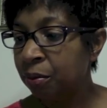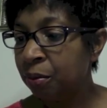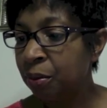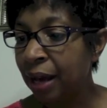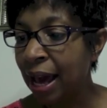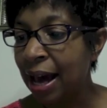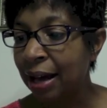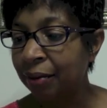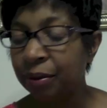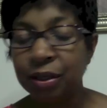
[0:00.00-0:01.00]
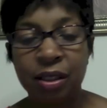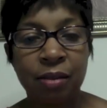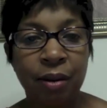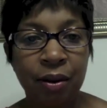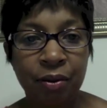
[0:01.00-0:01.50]
we had was a
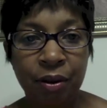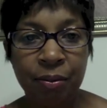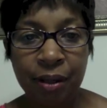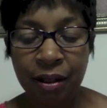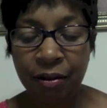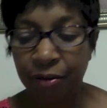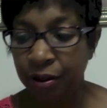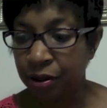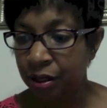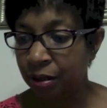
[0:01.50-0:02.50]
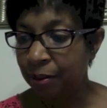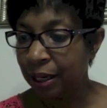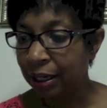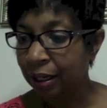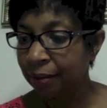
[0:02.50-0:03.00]
small group at the
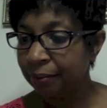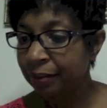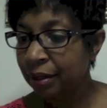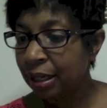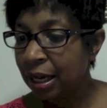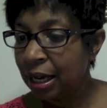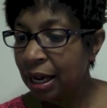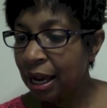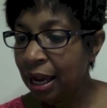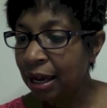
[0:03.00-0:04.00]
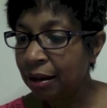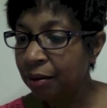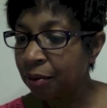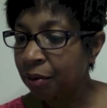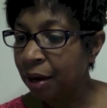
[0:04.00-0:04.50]
beginning, and
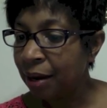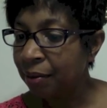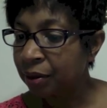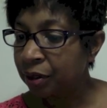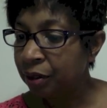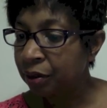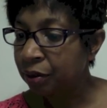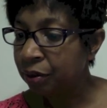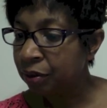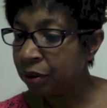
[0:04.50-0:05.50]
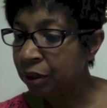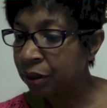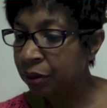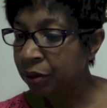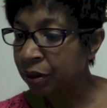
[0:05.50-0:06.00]
we were able to do